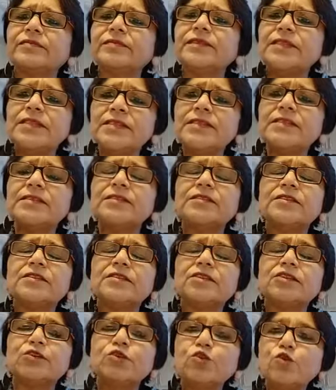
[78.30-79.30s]
this
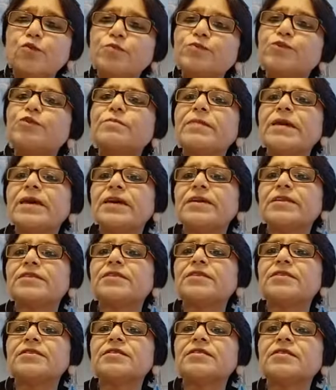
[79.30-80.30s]
group
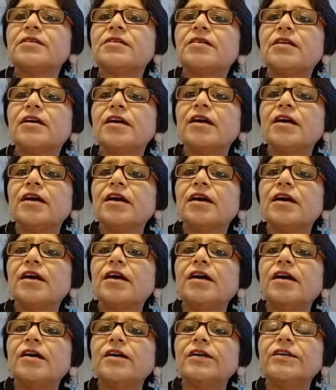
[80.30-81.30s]
space,
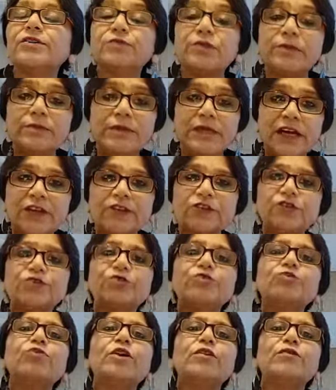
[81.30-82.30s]
it will be done
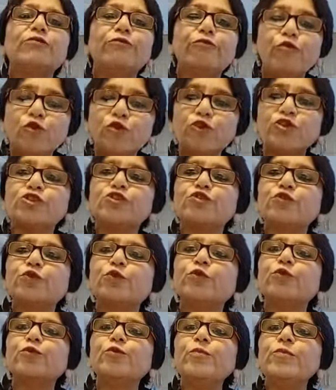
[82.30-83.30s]
through a
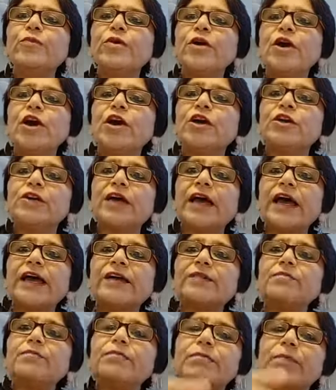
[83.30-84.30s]
focused group,
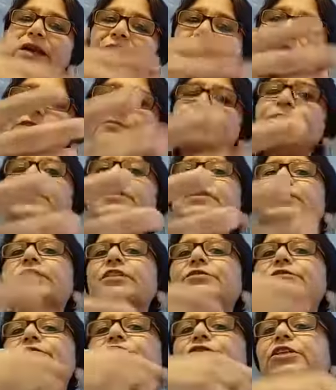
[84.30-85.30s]
and multiple
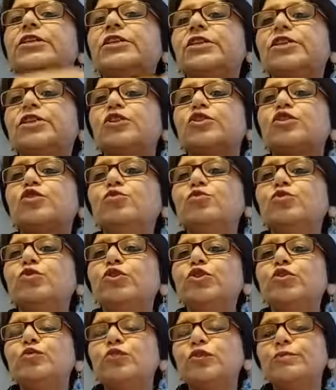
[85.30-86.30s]
delivery
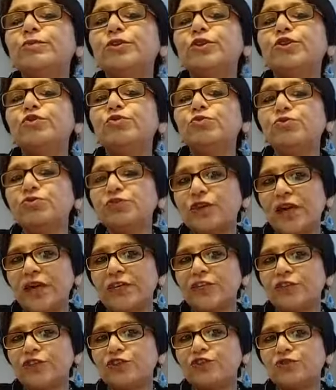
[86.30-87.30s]
tools will be
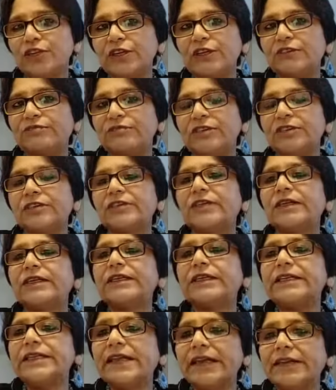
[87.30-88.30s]
utilized to deliver the
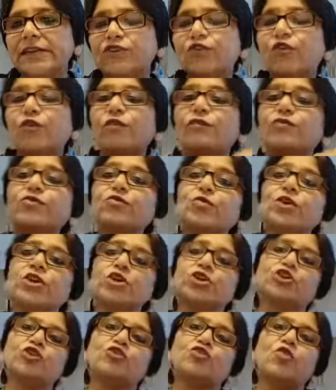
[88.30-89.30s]
content of the
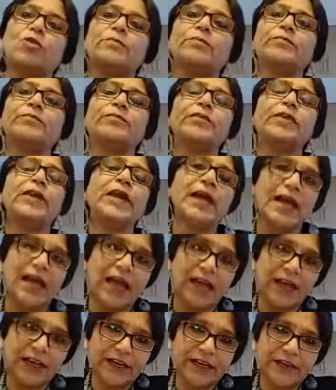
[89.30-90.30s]
workshop.
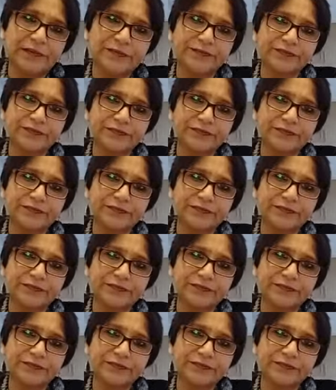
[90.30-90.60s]
And